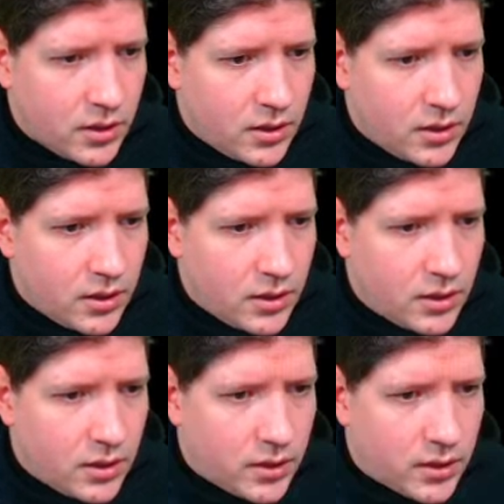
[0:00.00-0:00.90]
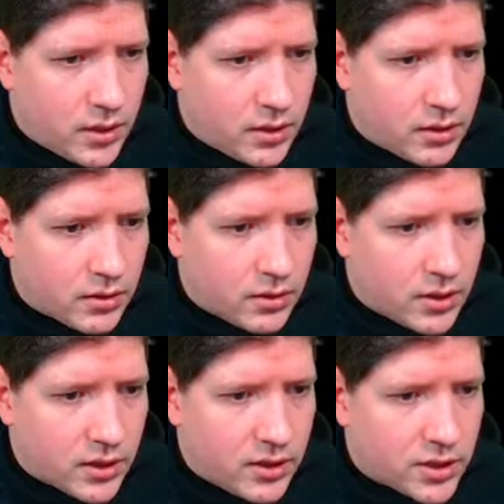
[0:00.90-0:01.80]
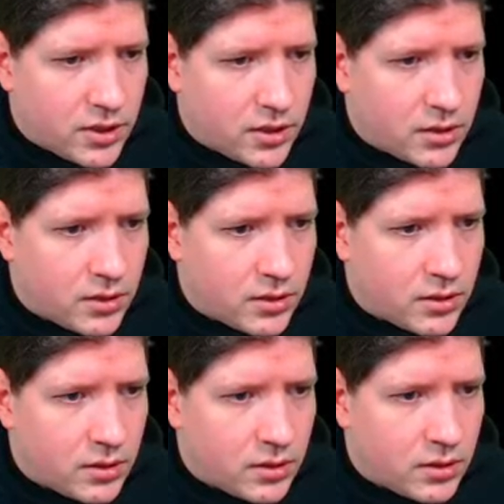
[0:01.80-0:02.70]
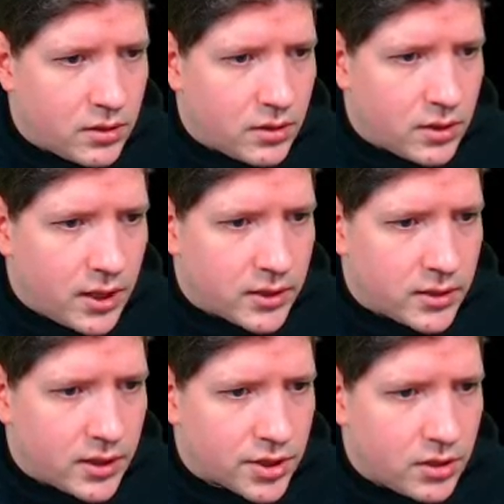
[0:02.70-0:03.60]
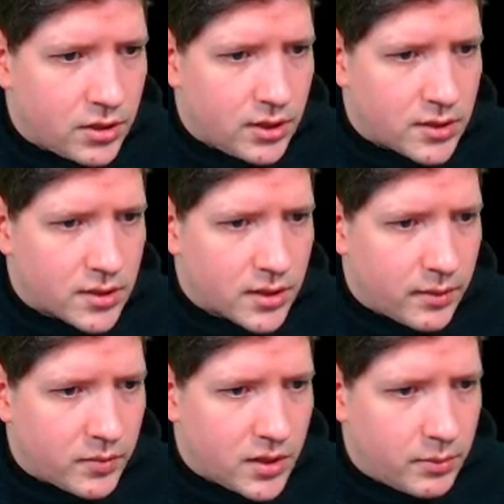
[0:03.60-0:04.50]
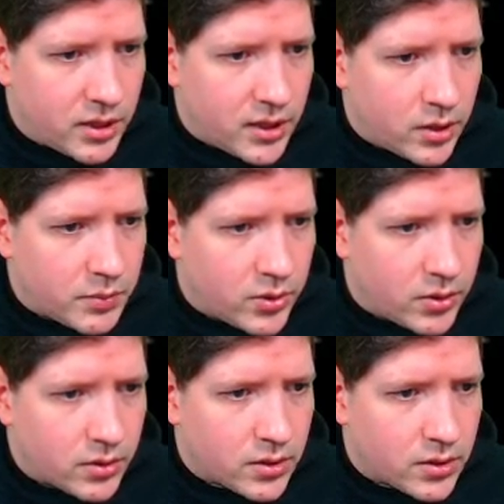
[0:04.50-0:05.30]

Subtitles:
And then concatenation alternation needs some debug output.